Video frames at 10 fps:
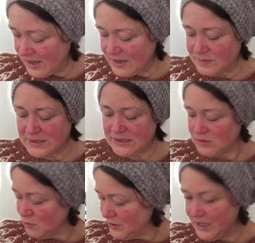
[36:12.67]
And I'm
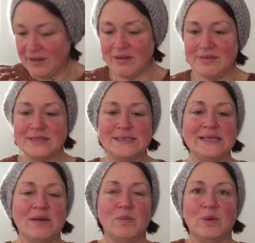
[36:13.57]
still working on this
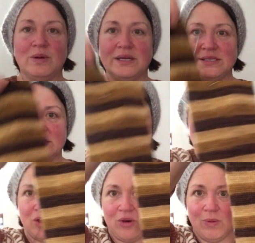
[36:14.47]
sample. I did a
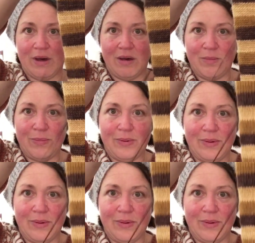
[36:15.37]
toe up.